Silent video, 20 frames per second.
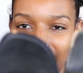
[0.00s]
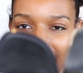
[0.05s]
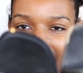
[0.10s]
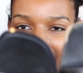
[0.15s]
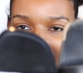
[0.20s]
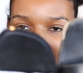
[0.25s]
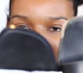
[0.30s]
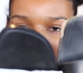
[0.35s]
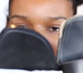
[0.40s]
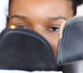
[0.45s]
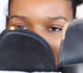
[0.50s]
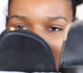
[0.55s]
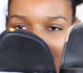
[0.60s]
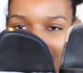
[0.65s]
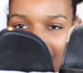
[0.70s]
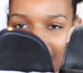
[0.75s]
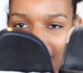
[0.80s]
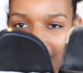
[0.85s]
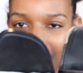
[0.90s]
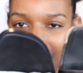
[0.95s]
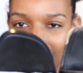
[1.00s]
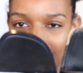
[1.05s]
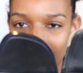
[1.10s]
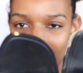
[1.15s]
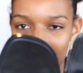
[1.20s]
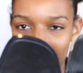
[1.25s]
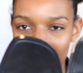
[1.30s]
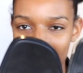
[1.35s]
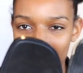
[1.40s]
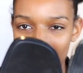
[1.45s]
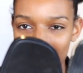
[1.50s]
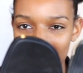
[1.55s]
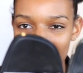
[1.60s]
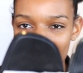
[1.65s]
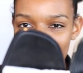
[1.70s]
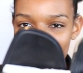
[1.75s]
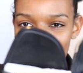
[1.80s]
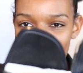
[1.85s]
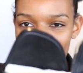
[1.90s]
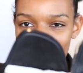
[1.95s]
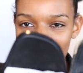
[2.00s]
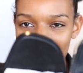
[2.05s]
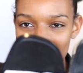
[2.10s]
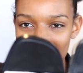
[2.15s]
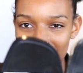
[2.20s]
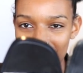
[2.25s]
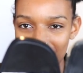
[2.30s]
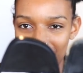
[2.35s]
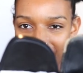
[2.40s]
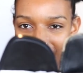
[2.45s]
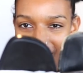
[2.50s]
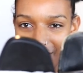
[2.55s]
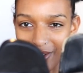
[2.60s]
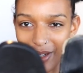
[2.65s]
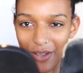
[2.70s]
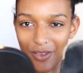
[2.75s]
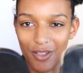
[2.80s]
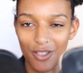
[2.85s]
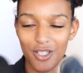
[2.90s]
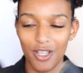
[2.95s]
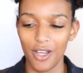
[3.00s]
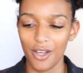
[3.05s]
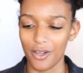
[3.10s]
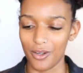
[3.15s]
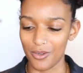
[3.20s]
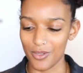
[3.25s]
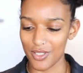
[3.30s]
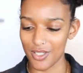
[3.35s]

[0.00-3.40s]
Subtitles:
I mean, obviously this one's really beat up, but it does look different around the toe.